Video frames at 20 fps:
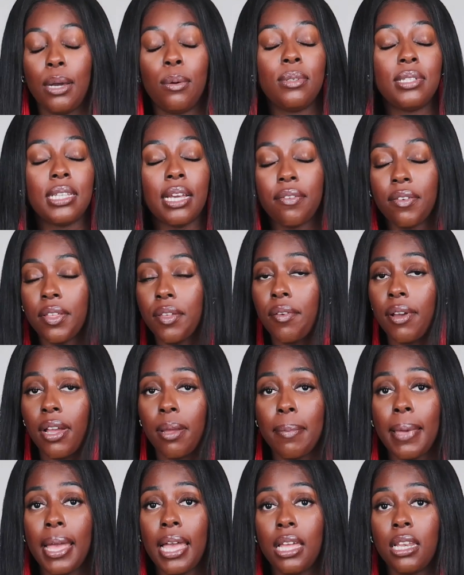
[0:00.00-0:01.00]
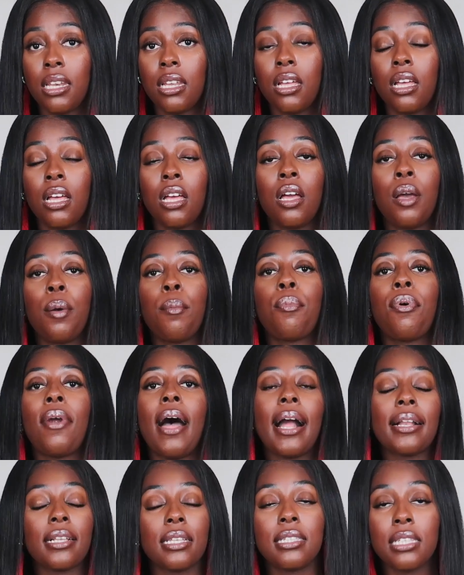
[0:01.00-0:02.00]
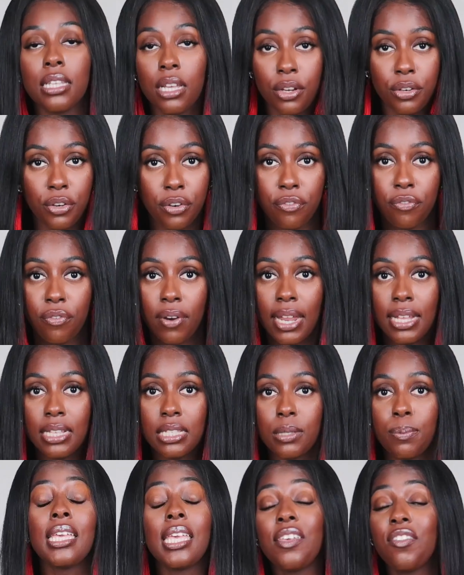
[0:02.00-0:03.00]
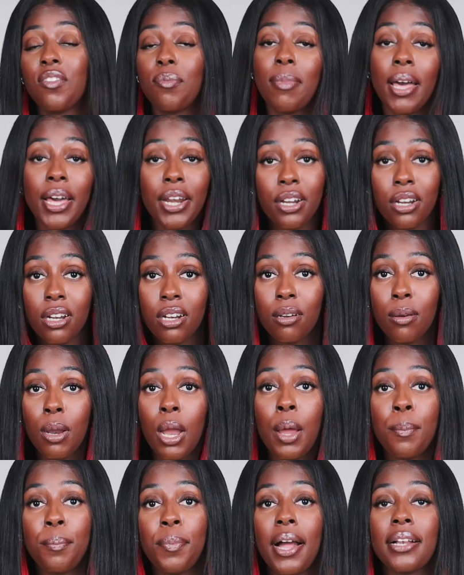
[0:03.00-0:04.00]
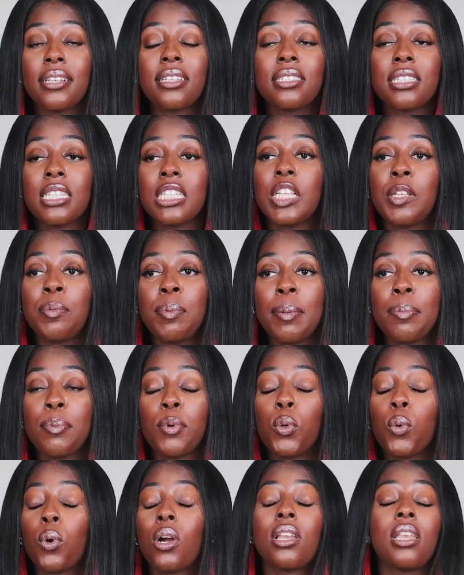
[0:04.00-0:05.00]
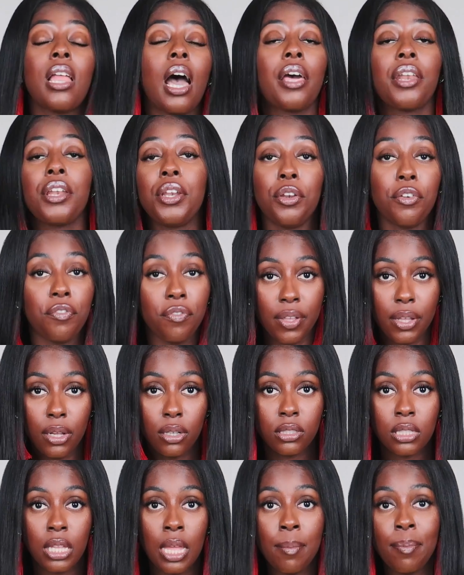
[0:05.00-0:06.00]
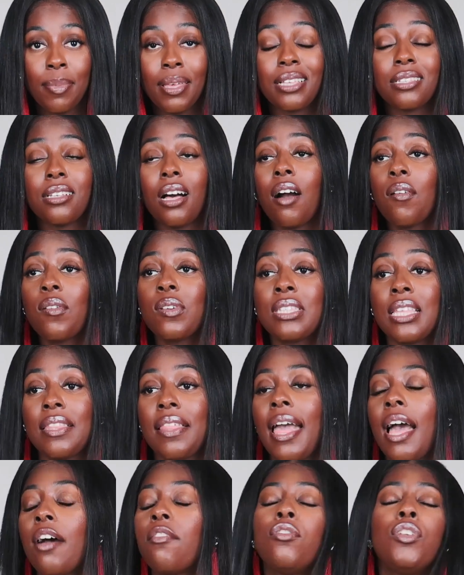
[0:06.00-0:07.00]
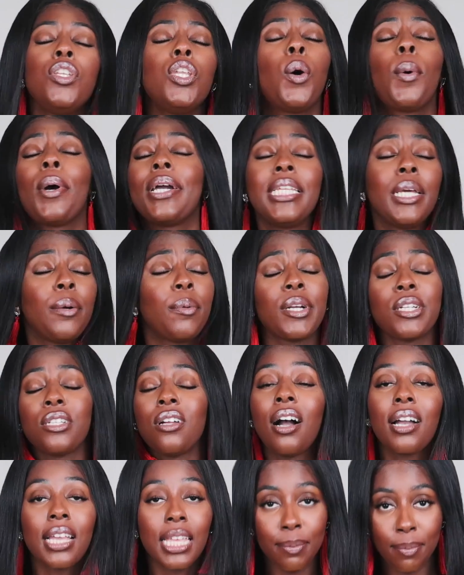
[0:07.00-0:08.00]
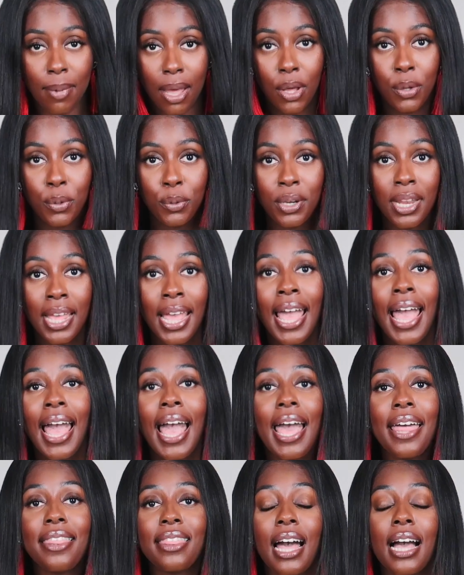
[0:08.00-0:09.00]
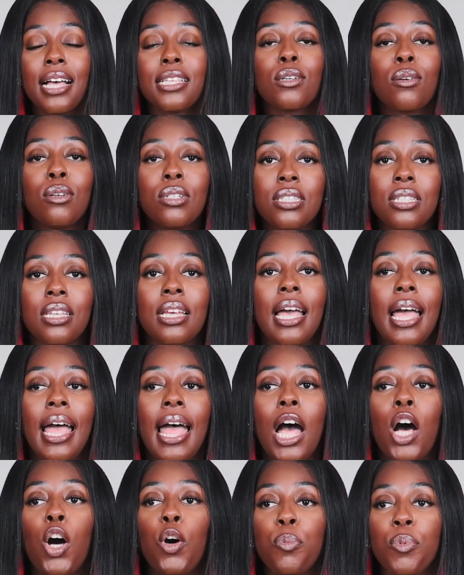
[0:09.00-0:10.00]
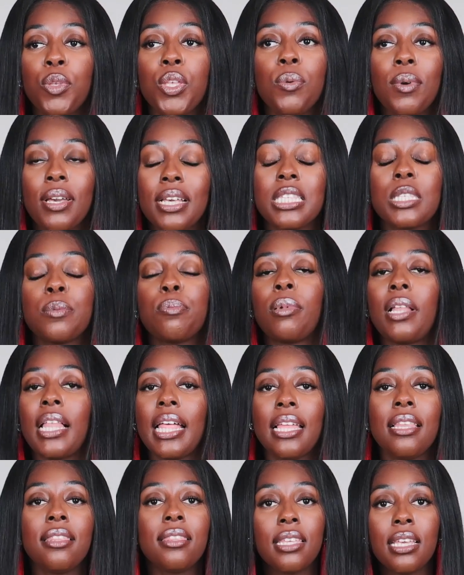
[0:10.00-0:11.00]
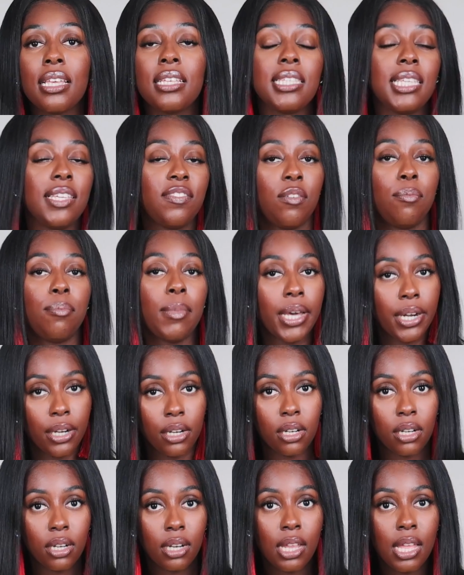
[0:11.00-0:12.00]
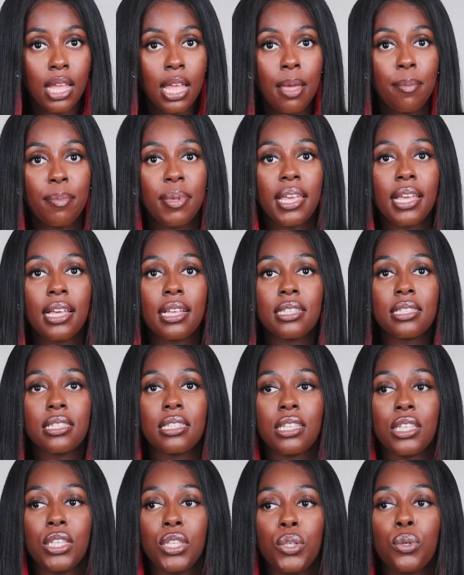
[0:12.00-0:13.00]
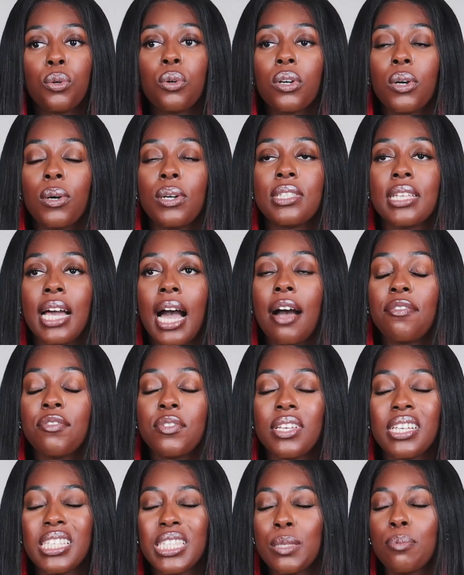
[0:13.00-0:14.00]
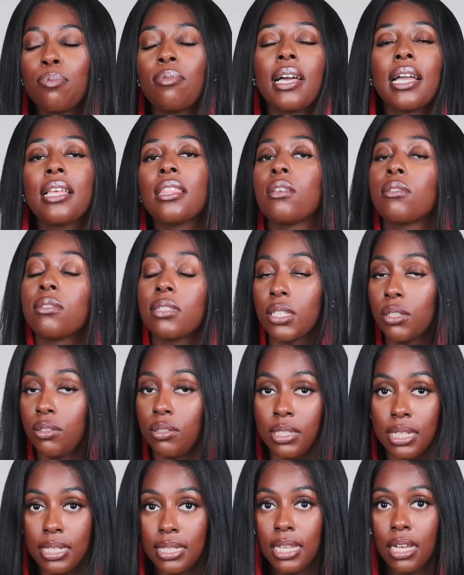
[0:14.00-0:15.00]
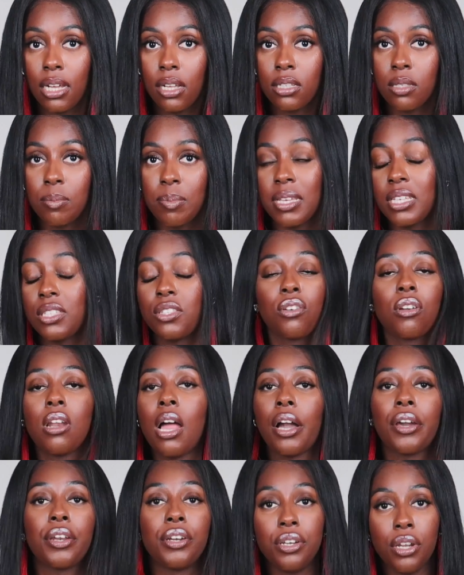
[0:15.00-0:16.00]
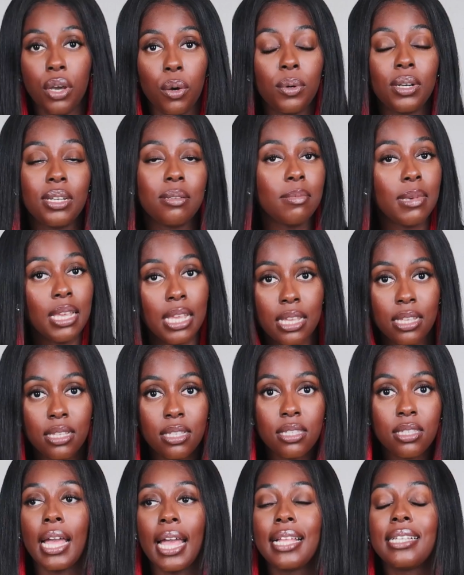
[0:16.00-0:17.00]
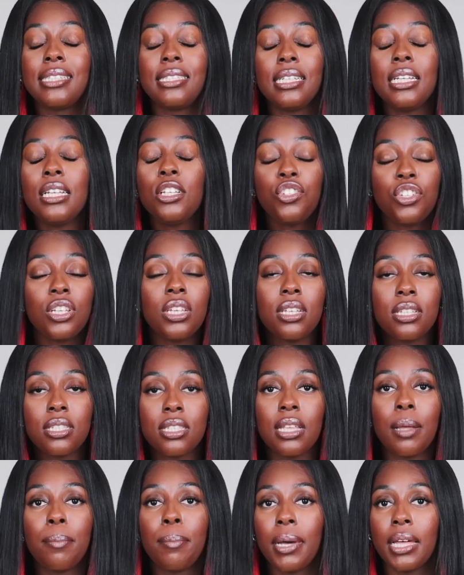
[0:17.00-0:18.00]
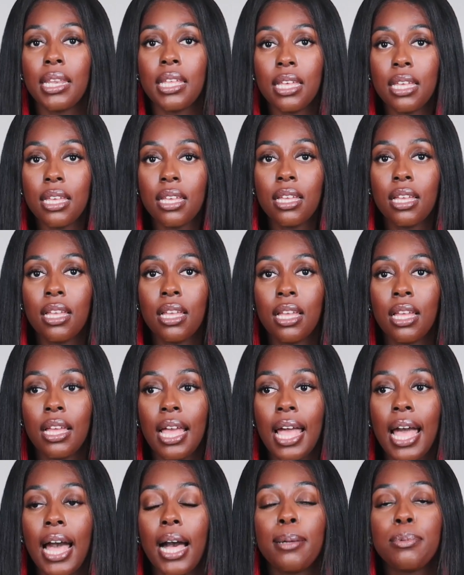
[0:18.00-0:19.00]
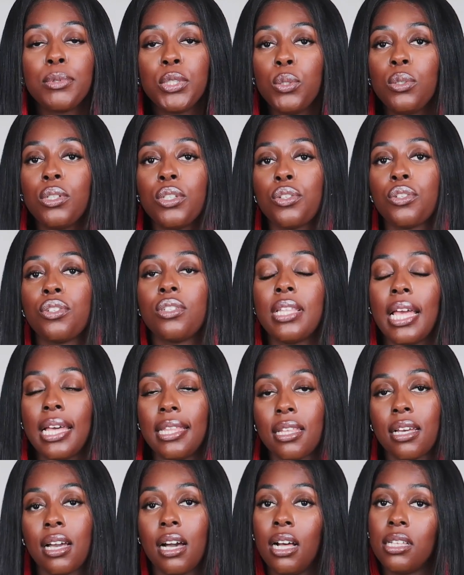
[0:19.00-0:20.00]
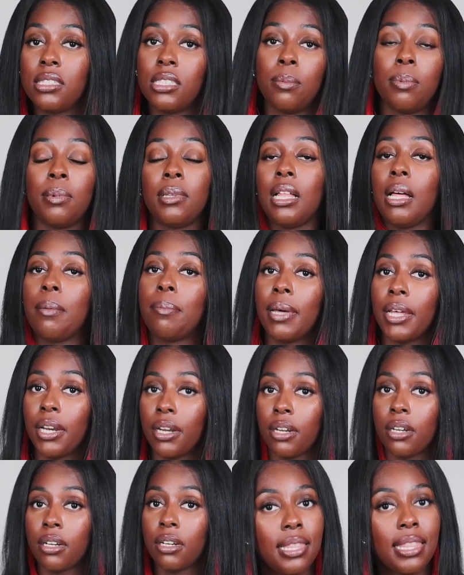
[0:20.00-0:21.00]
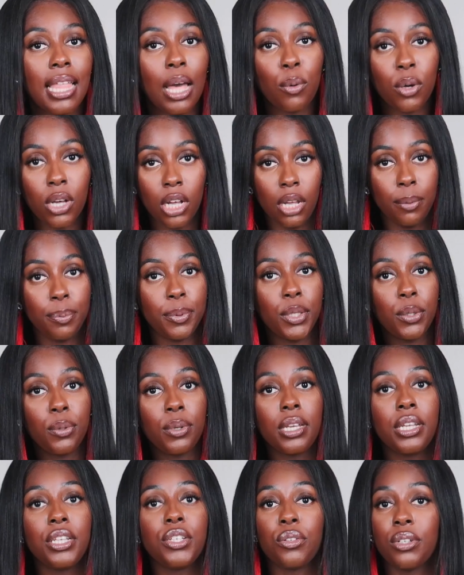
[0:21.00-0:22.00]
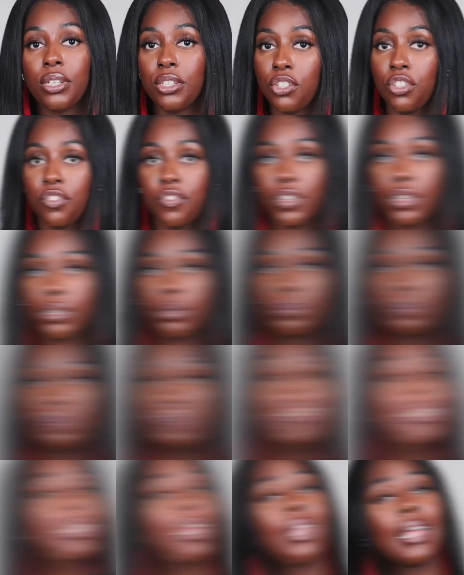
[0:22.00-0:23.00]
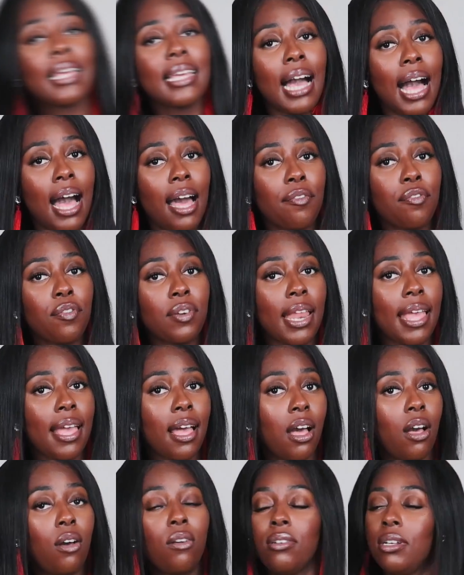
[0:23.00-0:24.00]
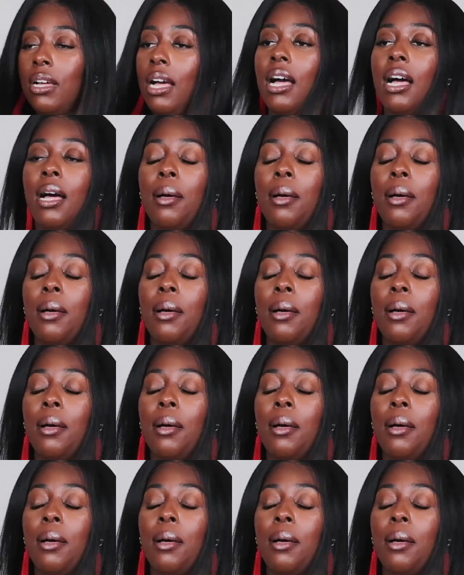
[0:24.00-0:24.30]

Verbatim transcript: I would definitely recommend practicing on your friends. Even better, practicing to people who are not in your fields, because obviously they have no idea what you're talking about, and that's going to help you explain things even better, because you're going to have to explain those little details because they're not going to know what it means. And teaching somebody helps you understand the concept a lot better, and that will help you in your interview. That's all I got for now.